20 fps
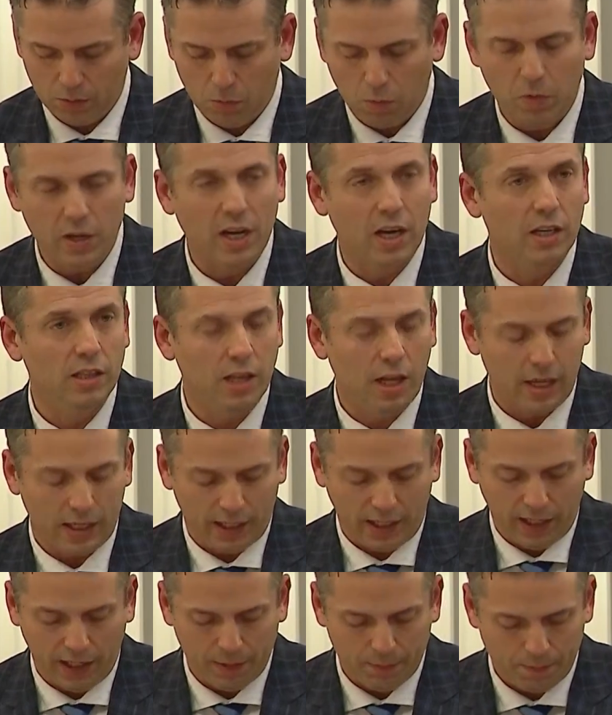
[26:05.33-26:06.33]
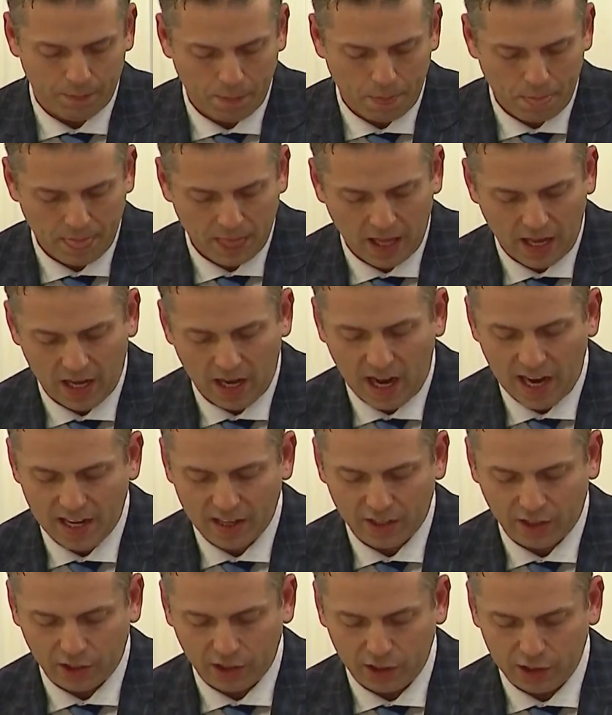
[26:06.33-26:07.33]
We are lucky, and I
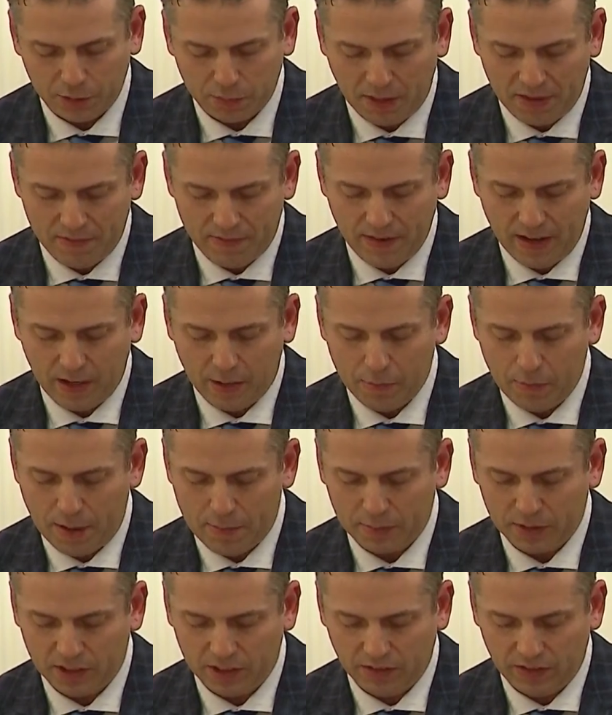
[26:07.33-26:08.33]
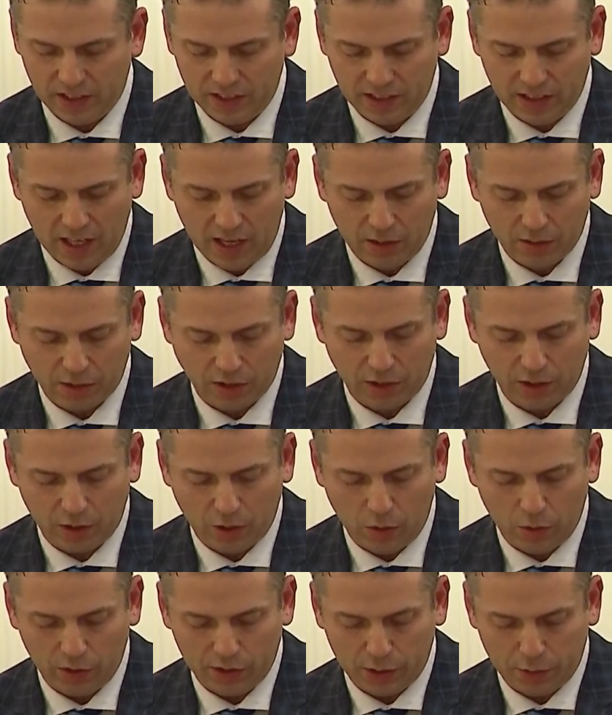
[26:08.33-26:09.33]
encourage my fellow members of this House to
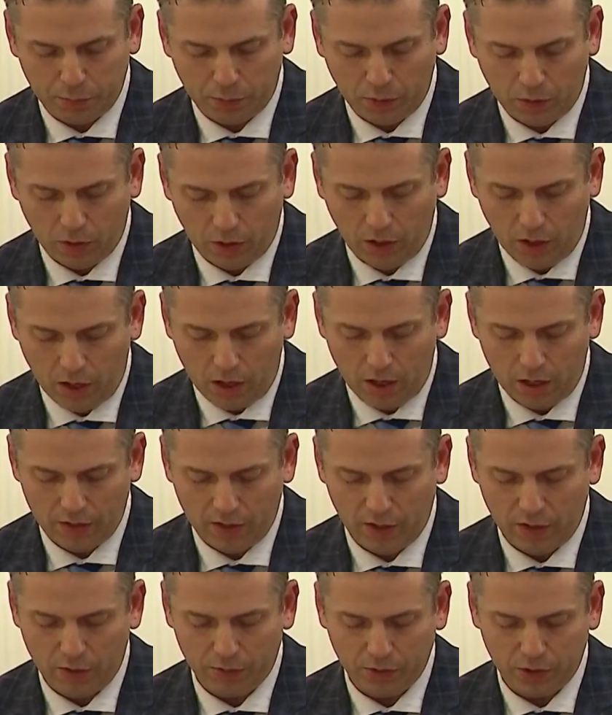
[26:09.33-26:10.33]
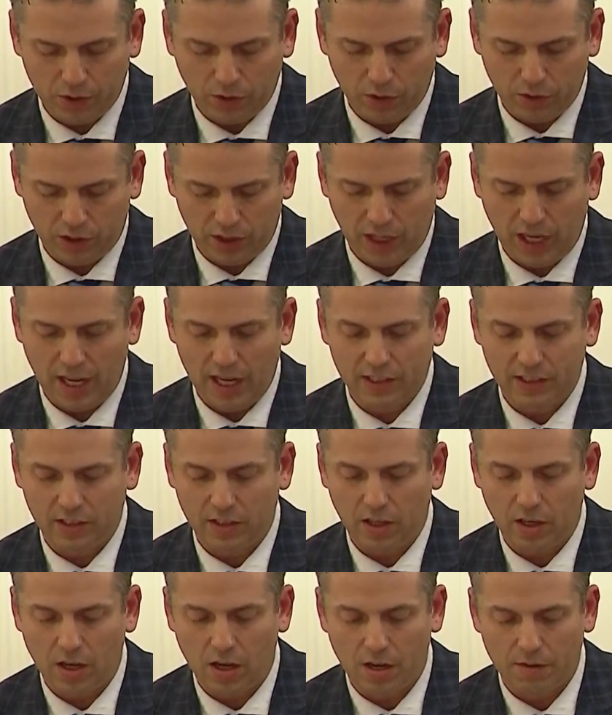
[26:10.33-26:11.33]
go explore all that Nova Scotia has
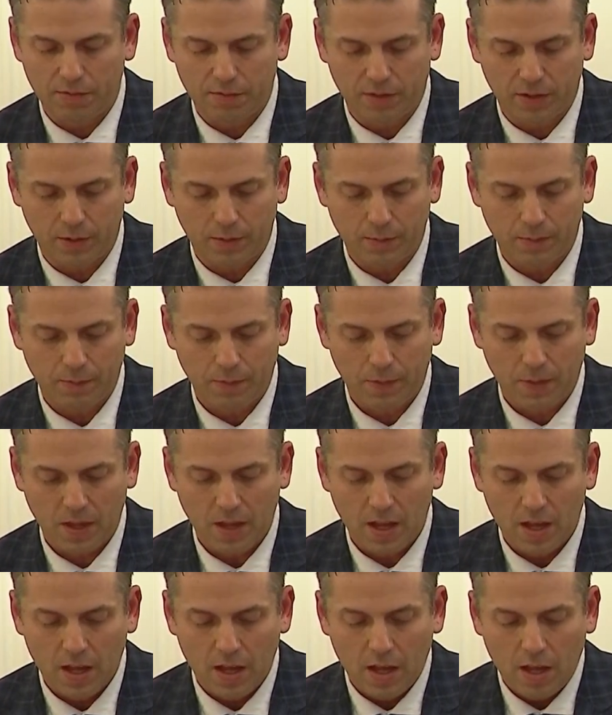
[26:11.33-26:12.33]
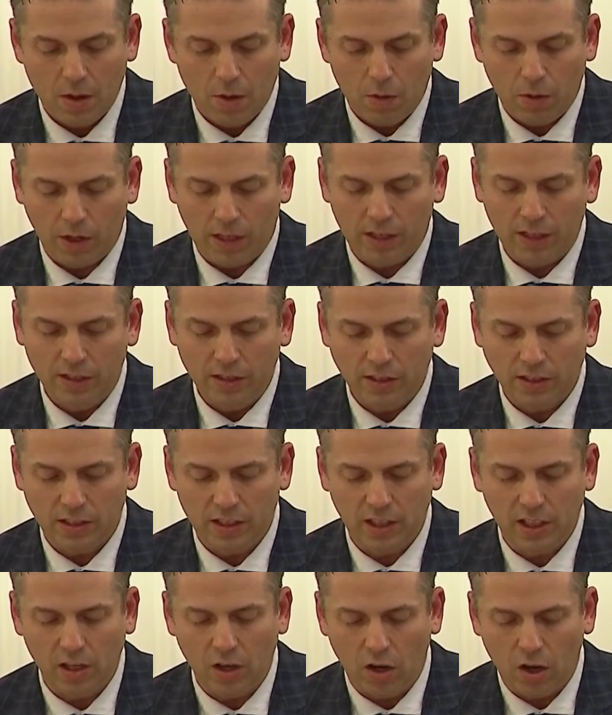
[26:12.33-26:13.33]
to offer. We can
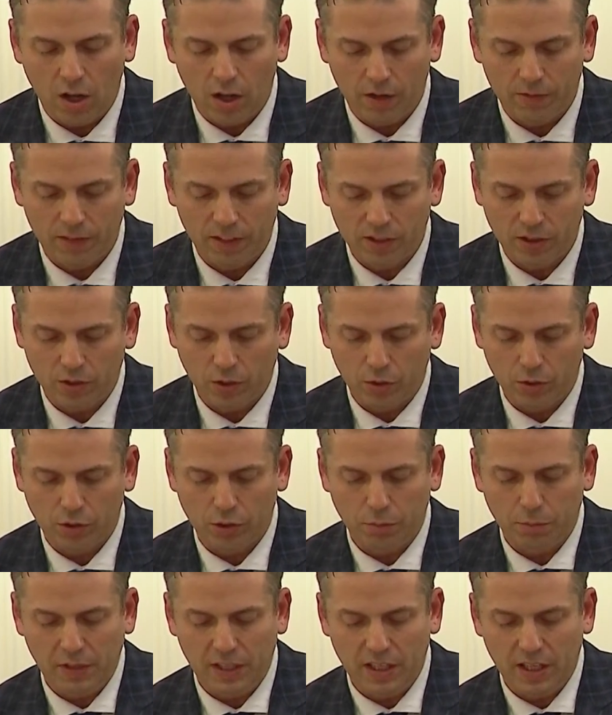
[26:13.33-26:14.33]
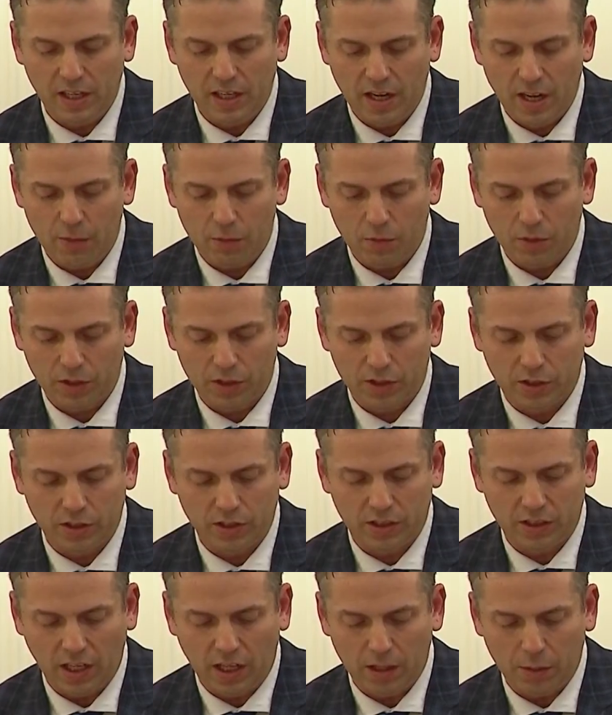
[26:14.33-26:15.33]
see all of our social media networks to
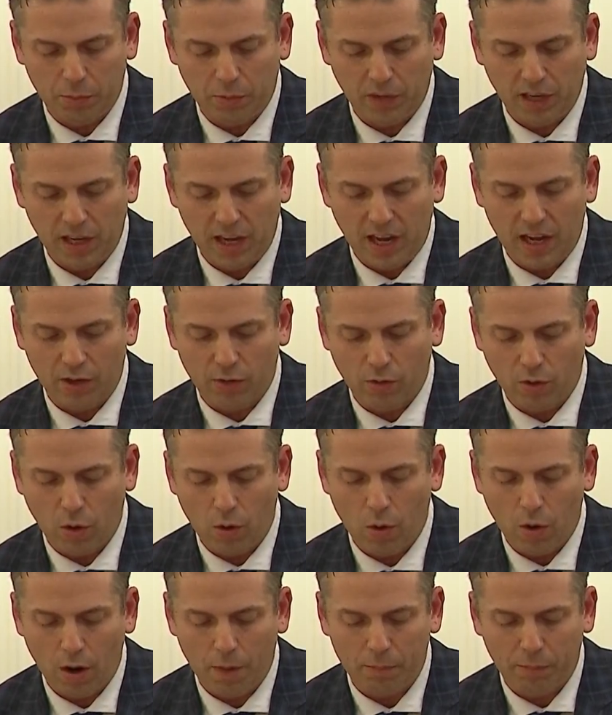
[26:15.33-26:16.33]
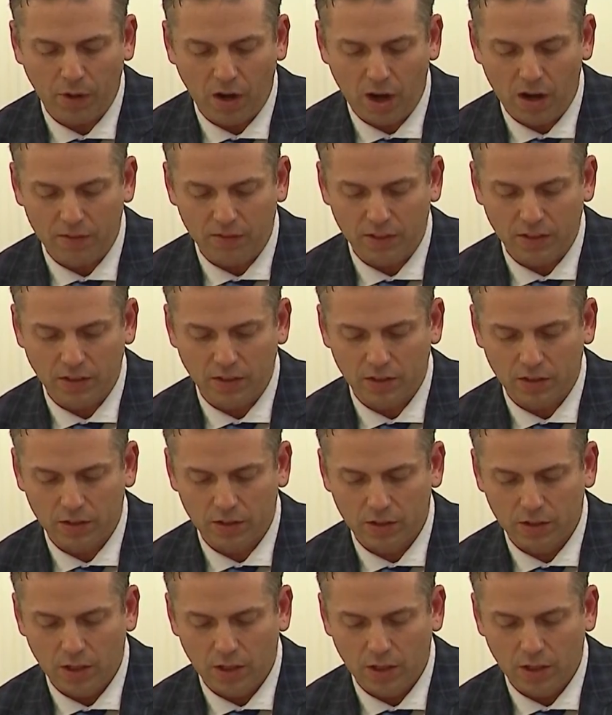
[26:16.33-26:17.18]
celebrate and grow our province.